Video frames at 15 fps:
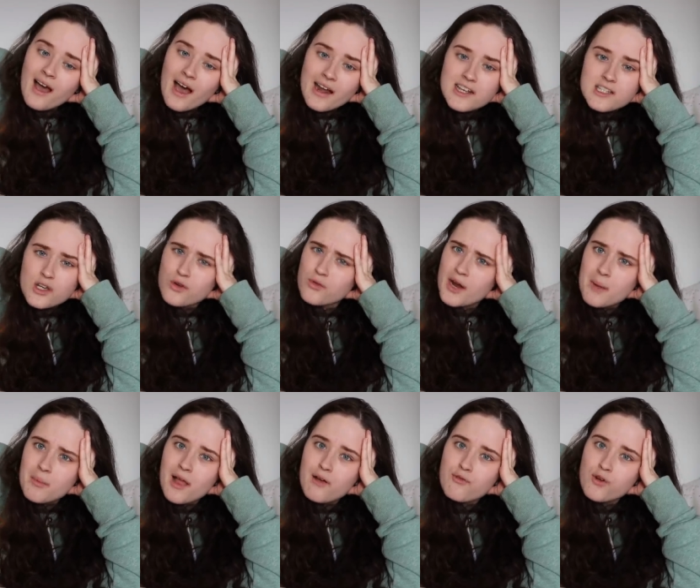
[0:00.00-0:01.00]
and it's a
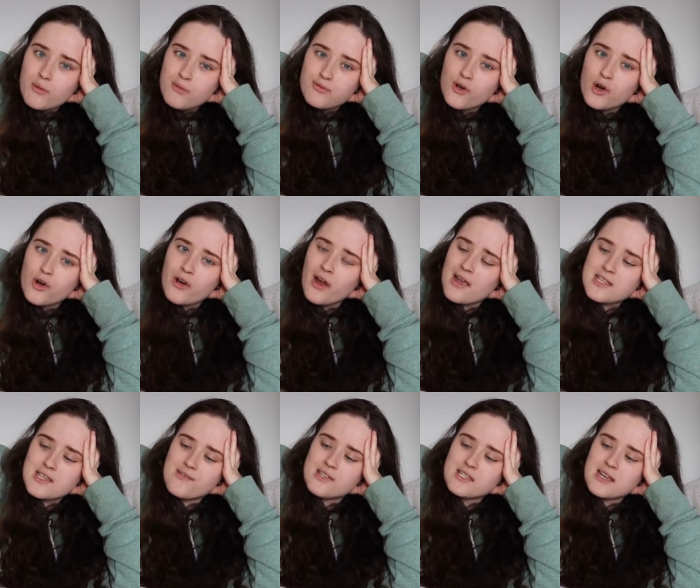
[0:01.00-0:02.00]
great platform for
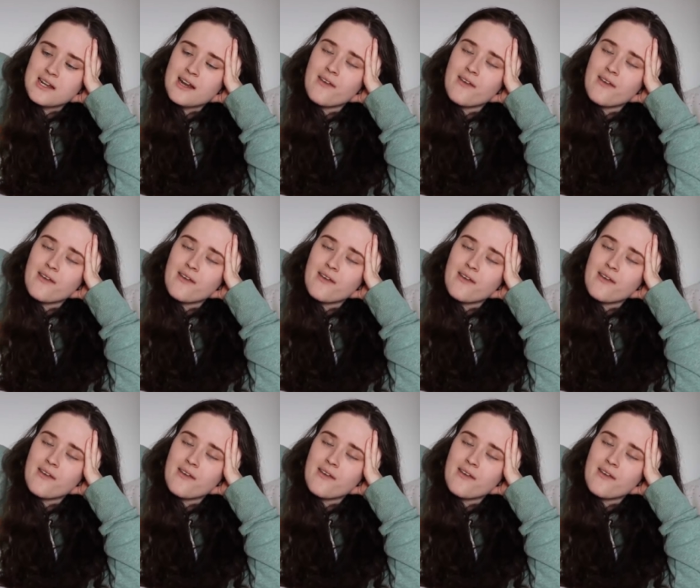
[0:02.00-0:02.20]
creativity.